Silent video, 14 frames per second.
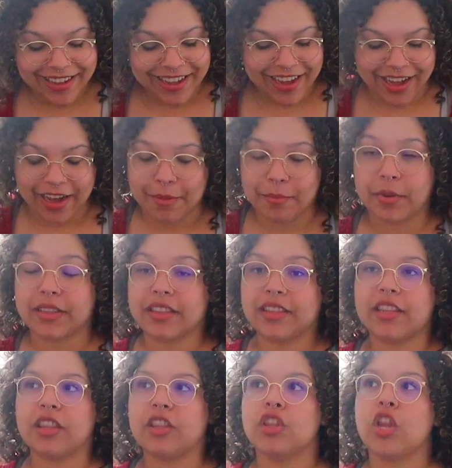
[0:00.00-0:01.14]
But
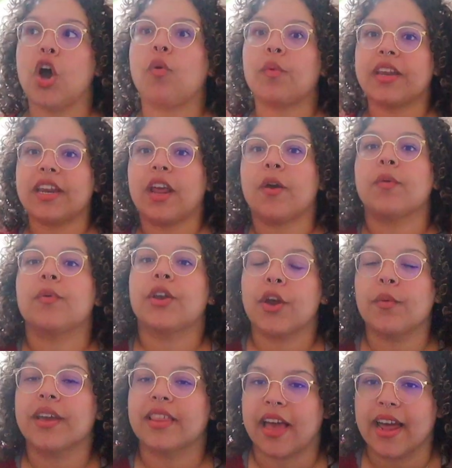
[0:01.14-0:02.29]

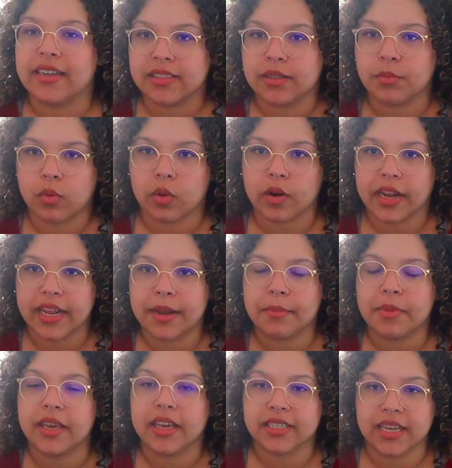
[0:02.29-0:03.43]
knowing that is important, and
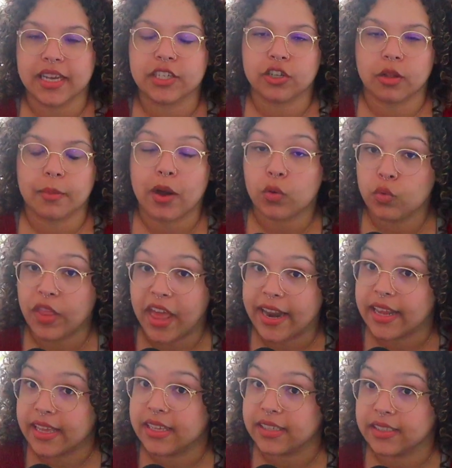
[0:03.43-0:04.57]
being intentional about who that
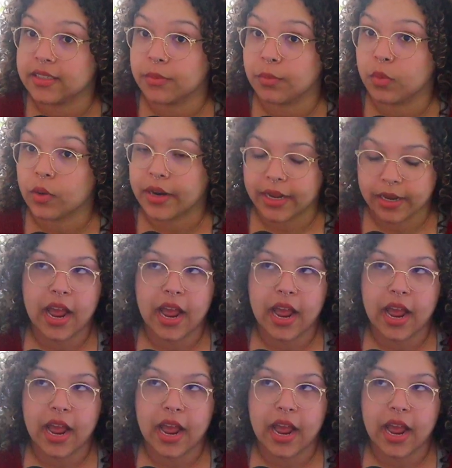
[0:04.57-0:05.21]
is important.